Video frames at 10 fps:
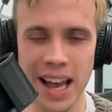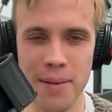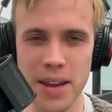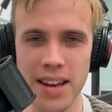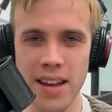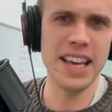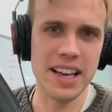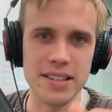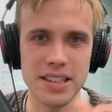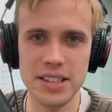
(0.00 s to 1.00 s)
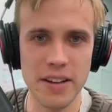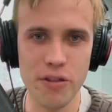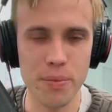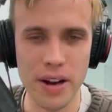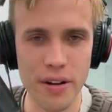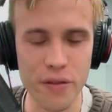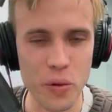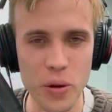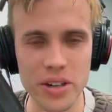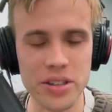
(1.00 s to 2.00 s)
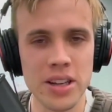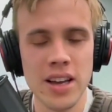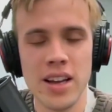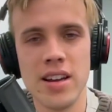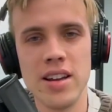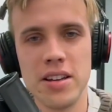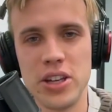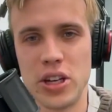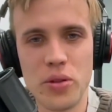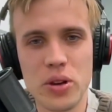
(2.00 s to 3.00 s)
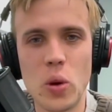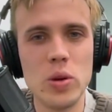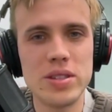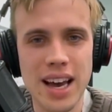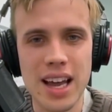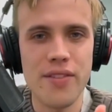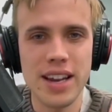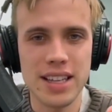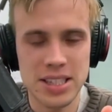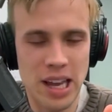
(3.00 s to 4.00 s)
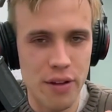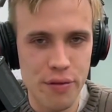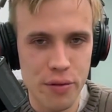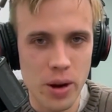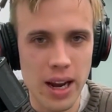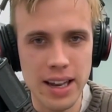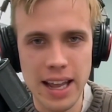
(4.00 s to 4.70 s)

I mean, yeah, let's say for better or for worse, the goal is kind of in itself, right?